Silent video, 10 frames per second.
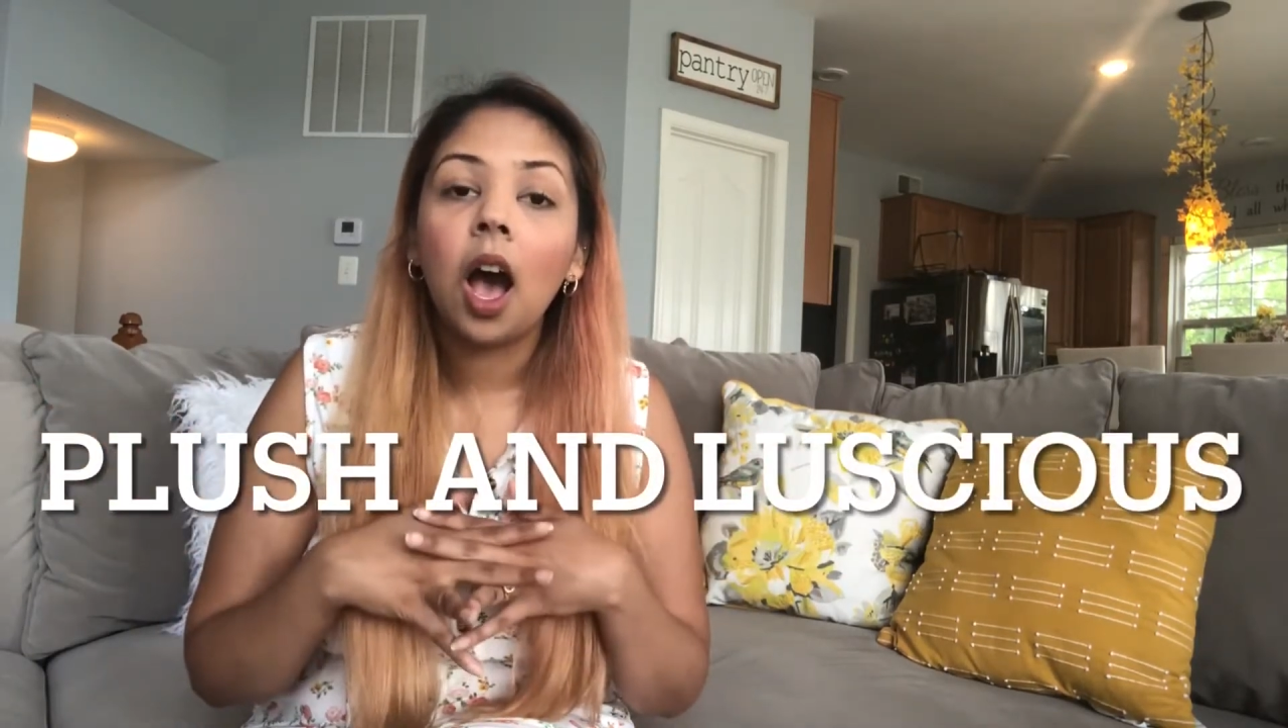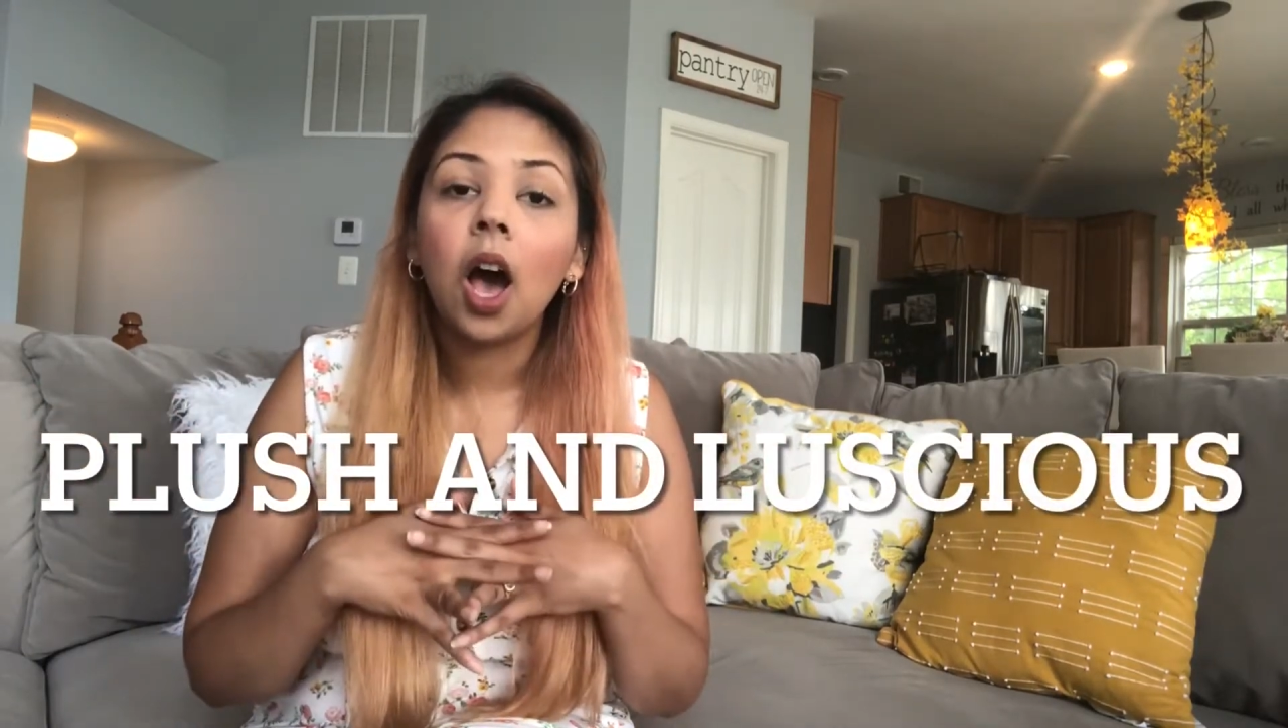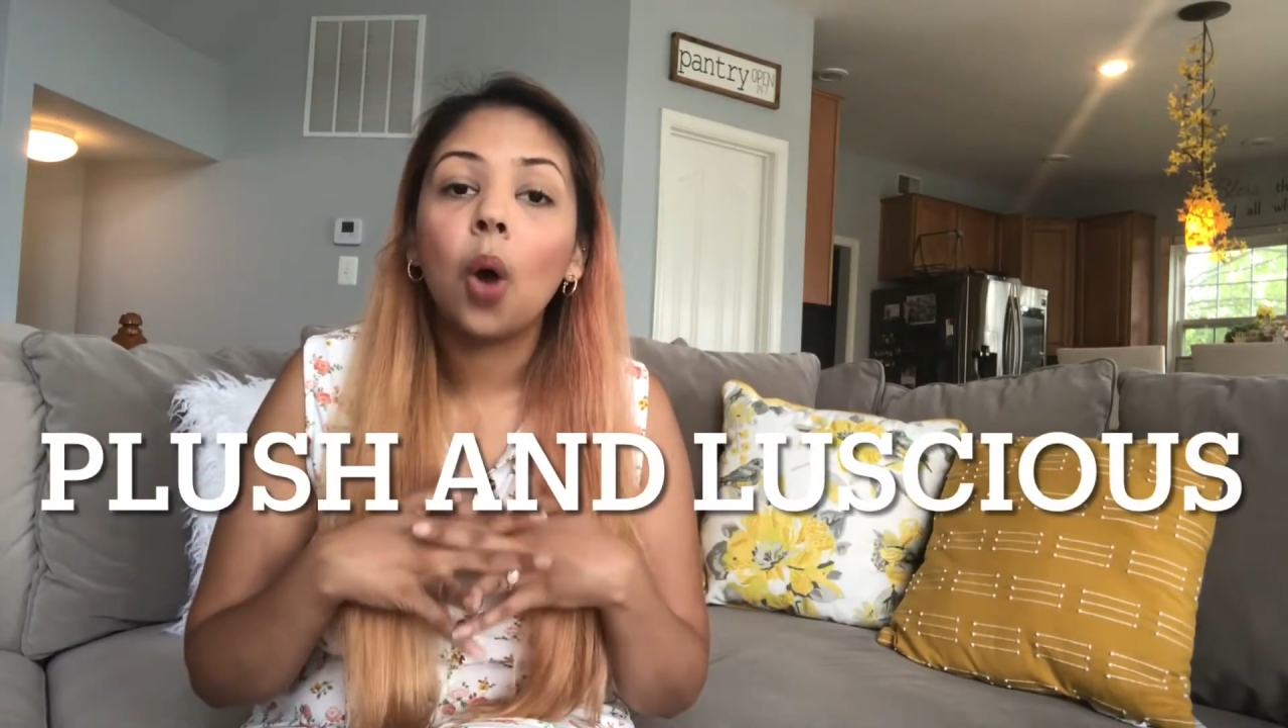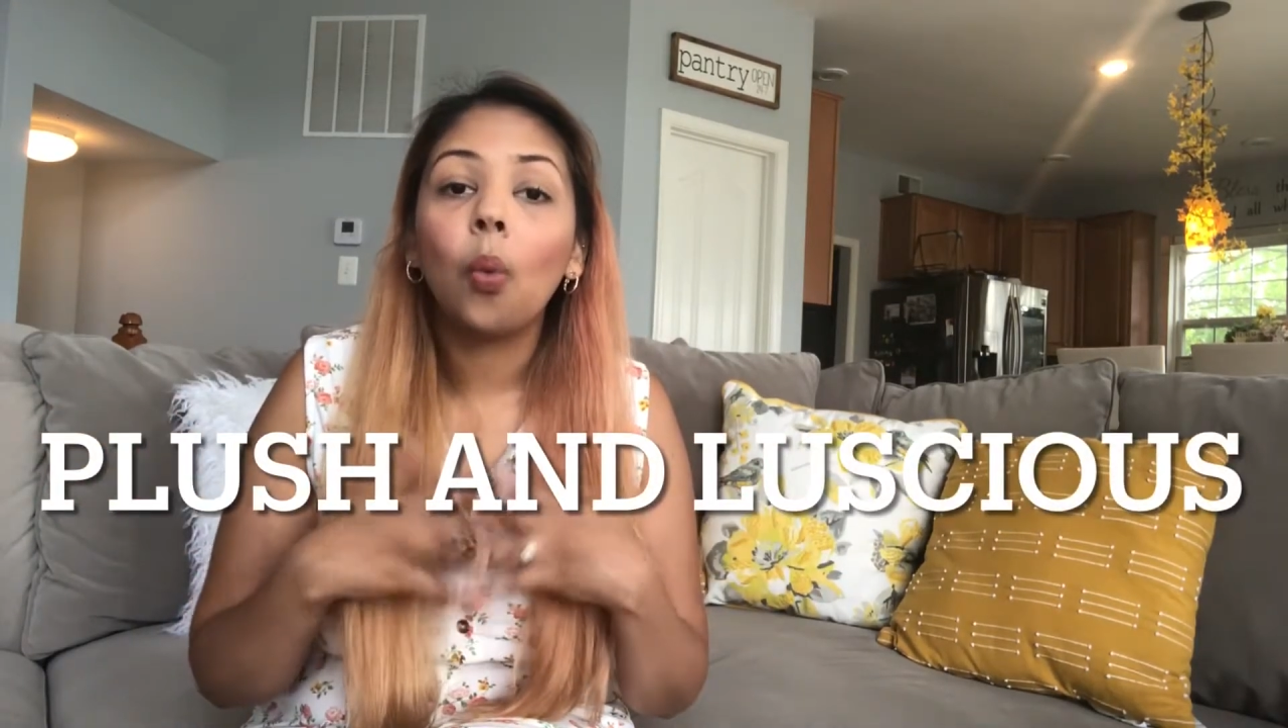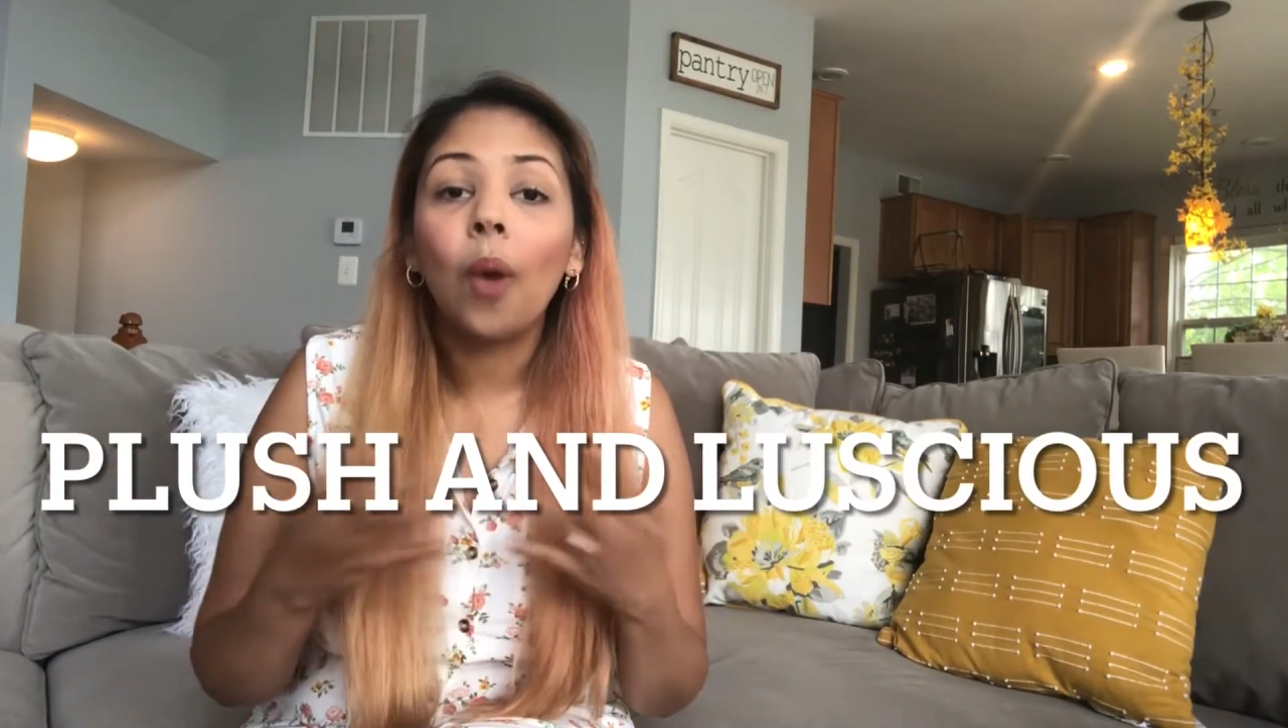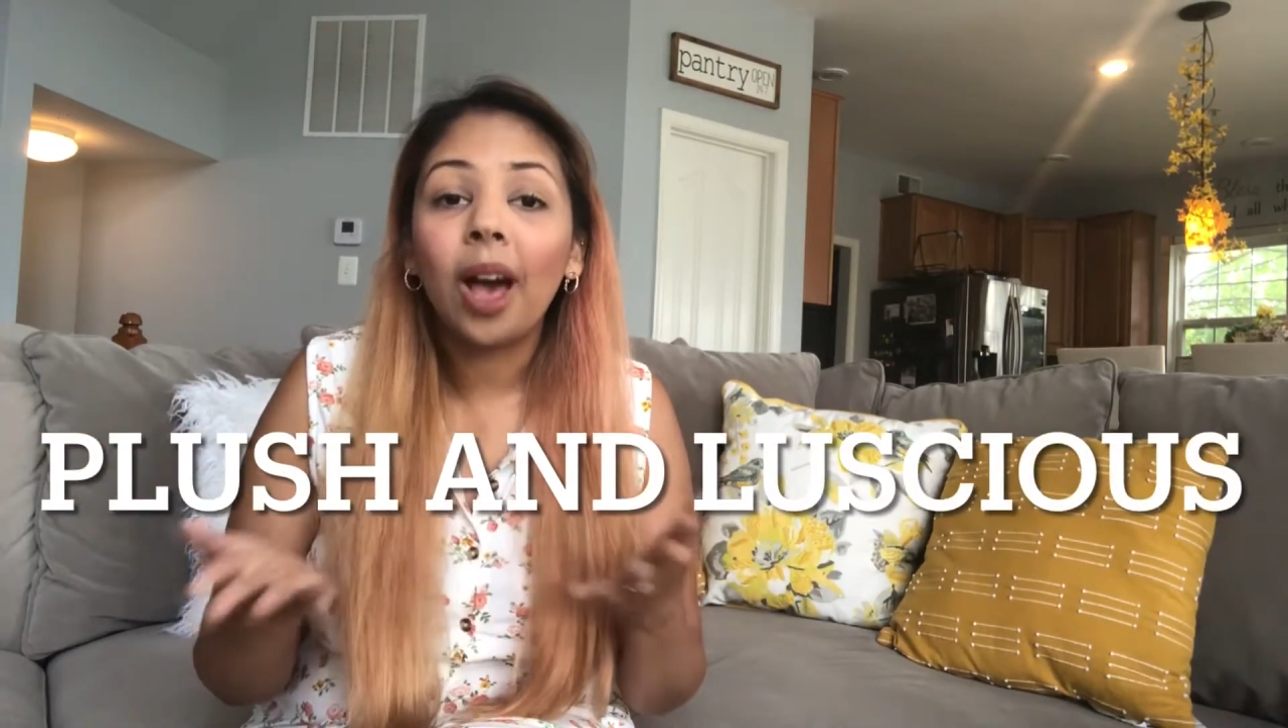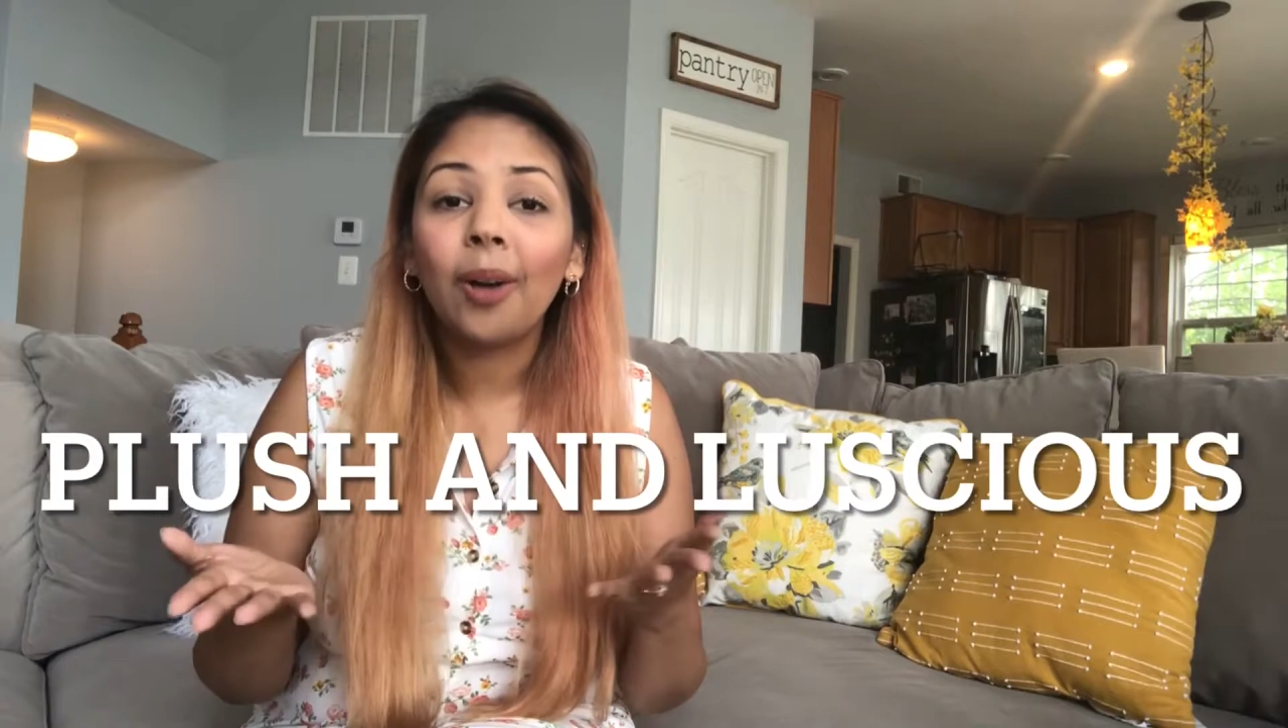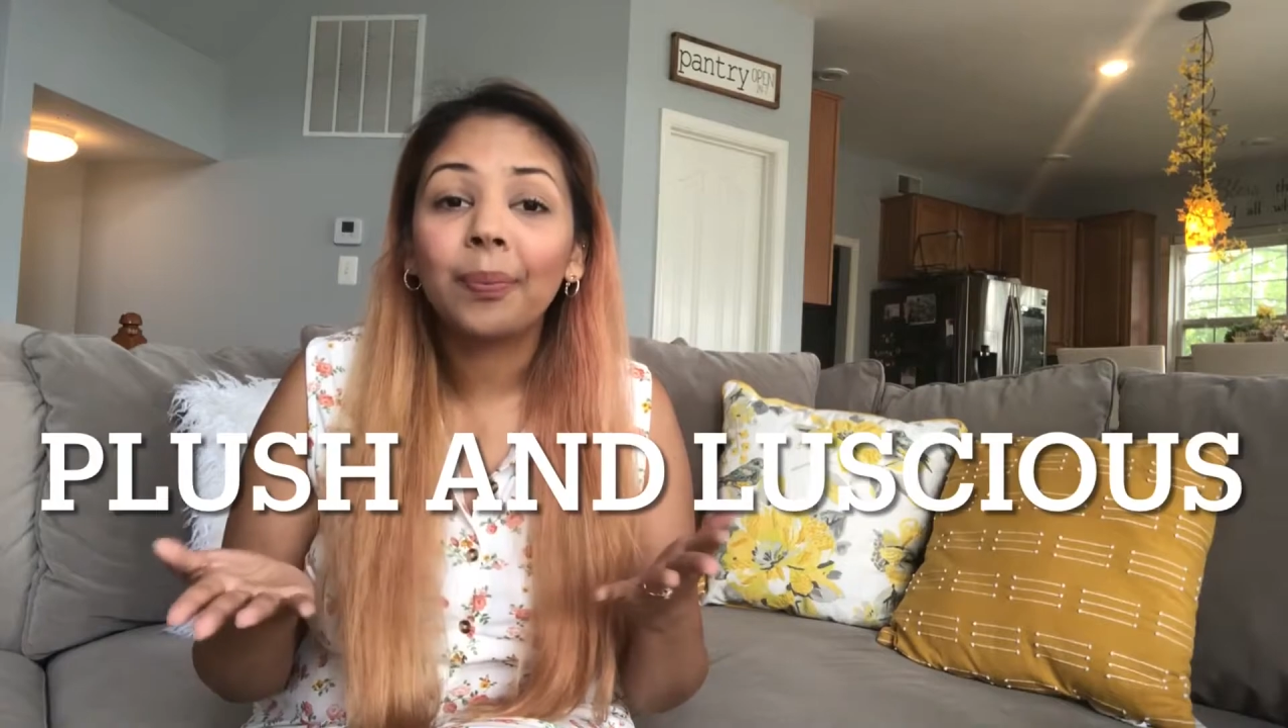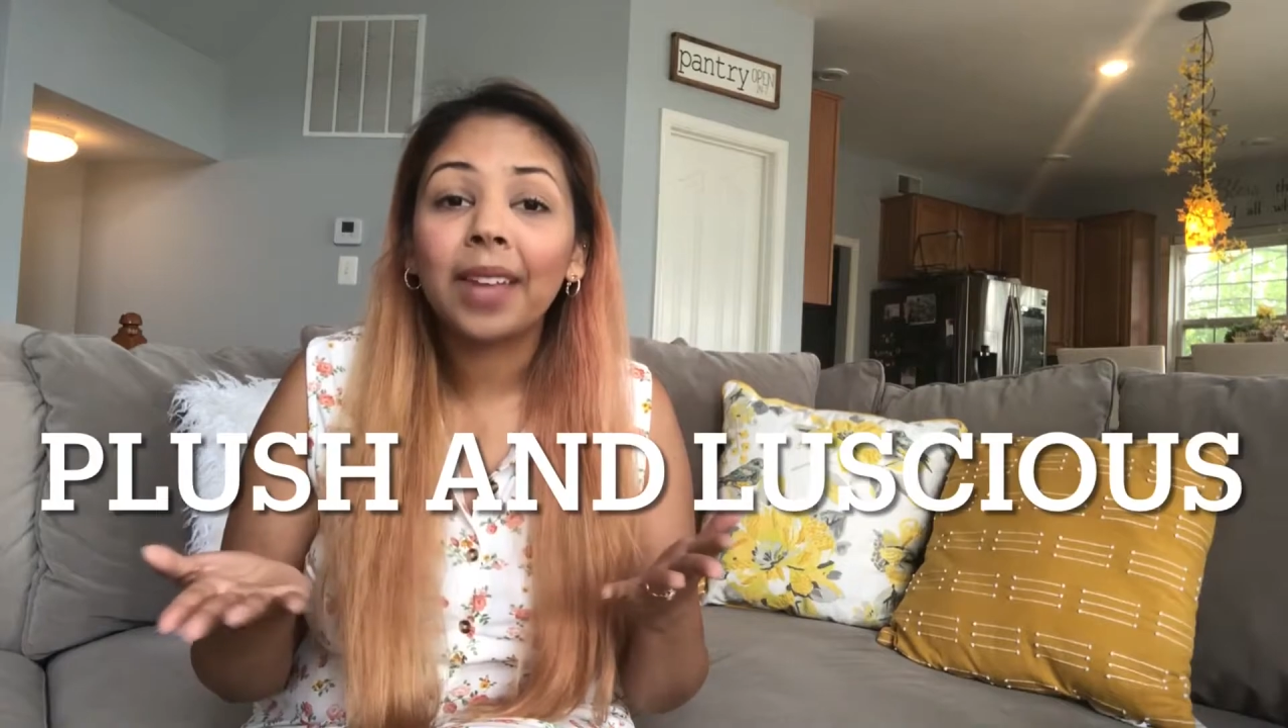well,